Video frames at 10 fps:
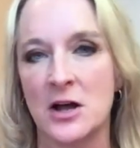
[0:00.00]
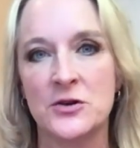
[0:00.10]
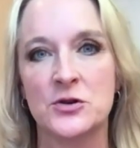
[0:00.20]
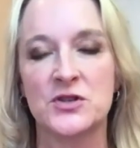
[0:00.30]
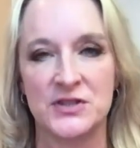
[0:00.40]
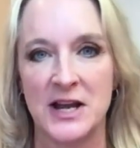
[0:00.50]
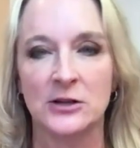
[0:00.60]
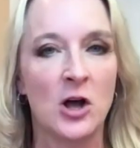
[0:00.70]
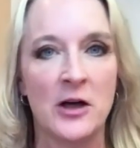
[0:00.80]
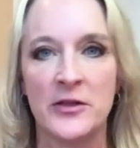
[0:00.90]
under state
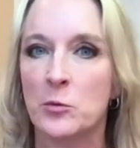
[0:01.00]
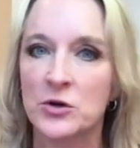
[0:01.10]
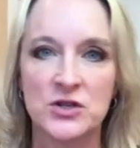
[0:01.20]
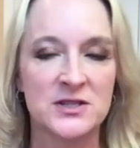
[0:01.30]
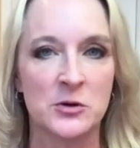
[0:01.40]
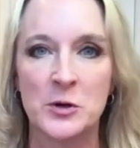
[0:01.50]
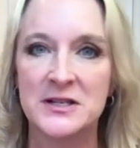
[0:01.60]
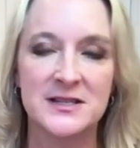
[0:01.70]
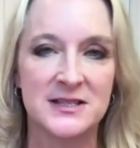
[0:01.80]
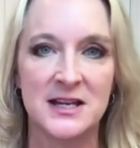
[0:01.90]
law that we're just going
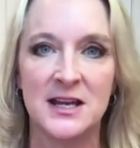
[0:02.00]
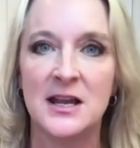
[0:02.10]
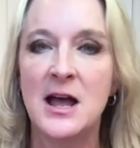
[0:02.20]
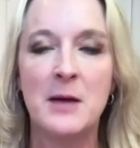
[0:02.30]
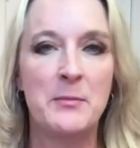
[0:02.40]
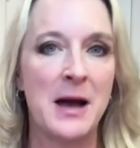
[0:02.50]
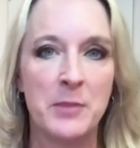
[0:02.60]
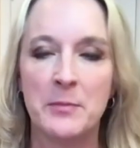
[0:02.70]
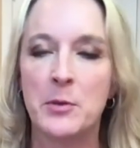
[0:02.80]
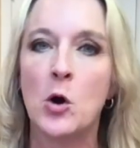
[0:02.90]
to see pop
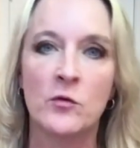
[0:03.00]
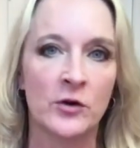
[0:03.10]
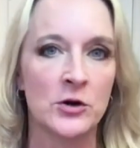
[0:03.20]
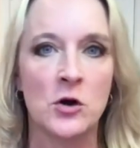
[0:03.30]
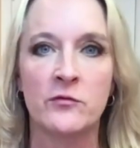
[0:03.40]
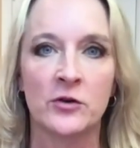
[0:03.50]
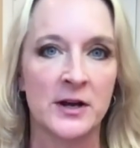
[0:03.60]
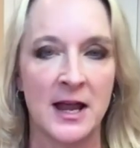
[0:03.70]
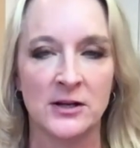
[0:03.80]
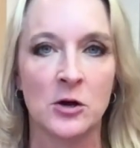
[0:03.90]
up over and over
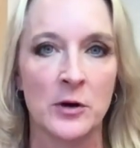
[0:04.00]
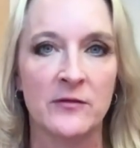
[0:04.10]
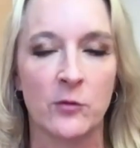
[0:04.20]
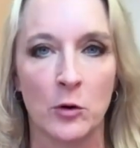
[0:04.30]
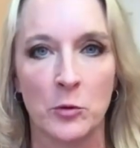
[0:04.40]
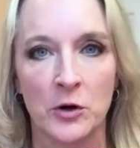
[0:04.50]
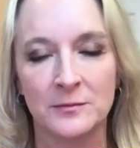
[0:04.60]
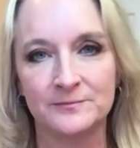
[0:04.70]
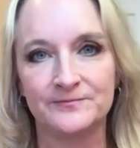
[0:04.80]
again going forward.